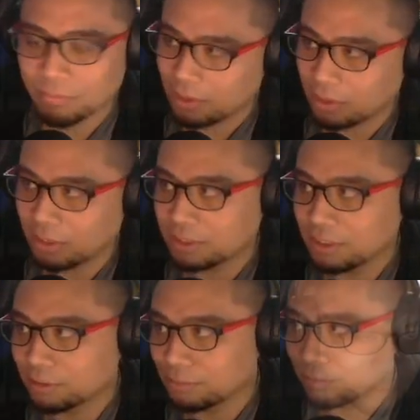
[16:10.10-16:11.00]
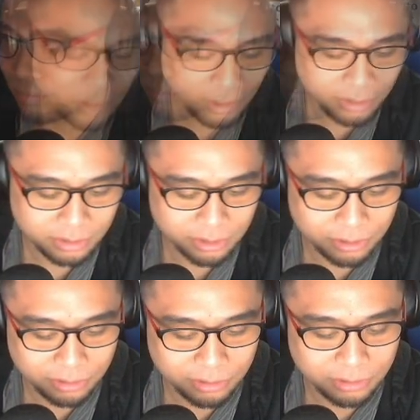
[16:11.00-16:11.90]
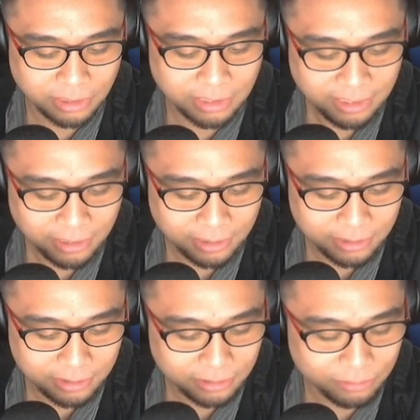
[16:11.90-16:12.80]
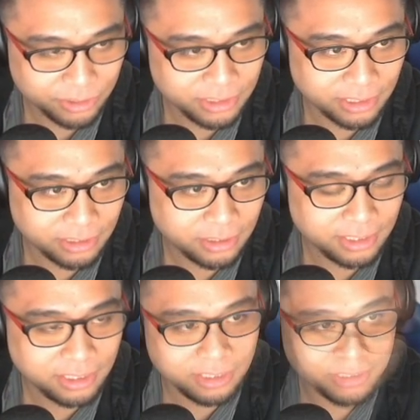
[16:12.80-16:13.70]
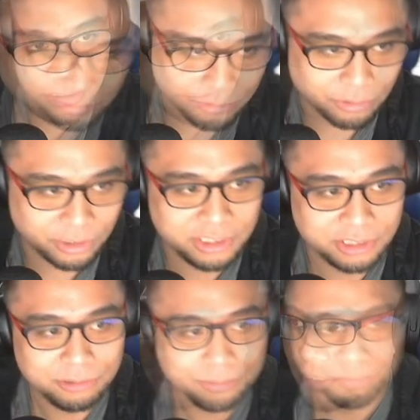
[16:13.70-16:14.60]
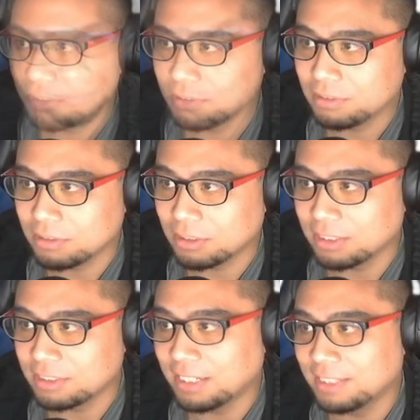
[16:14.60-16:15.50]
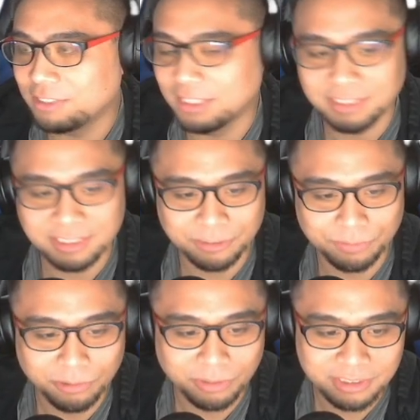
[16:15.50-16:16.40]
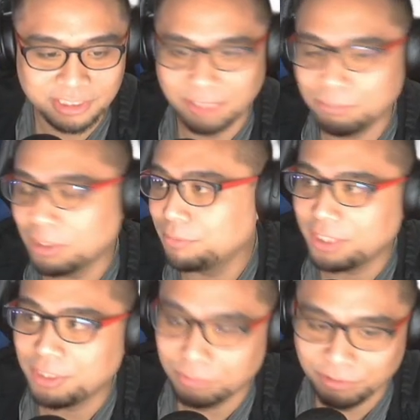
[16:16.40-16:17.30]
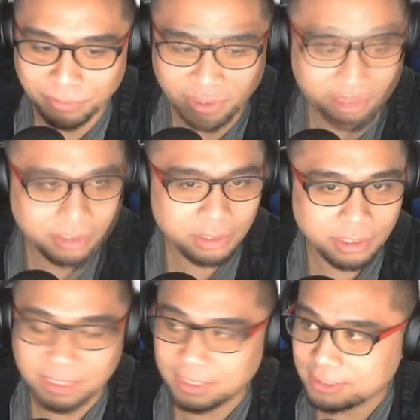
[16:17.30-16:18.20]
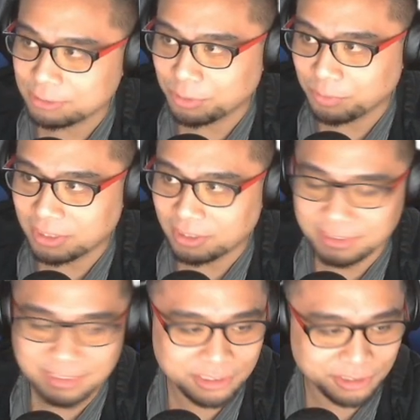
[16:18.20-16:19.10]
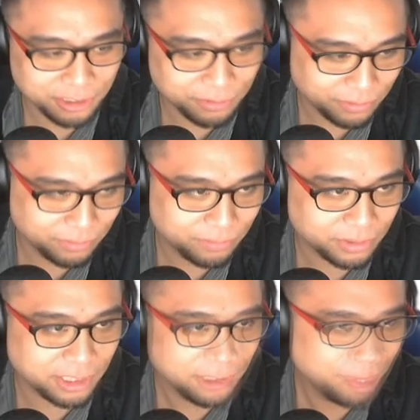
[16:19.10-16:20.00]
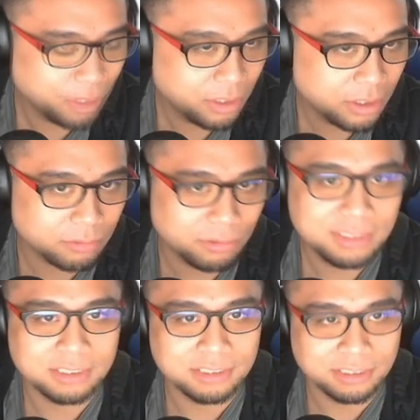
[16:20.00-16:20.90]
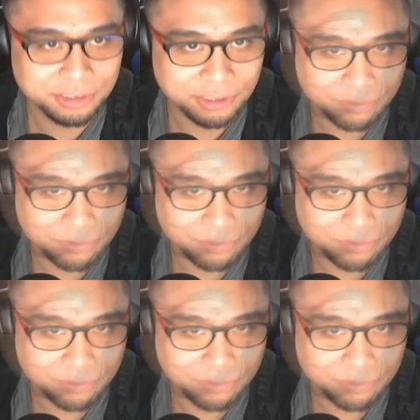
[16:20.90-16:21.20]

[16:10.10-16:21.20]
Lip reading: Like so. So in that case, once again, I got 1-2, and that translates to 4-1, same upgrade movement. And this is what we call a Caesar shift, okay? What is a Caesar shift?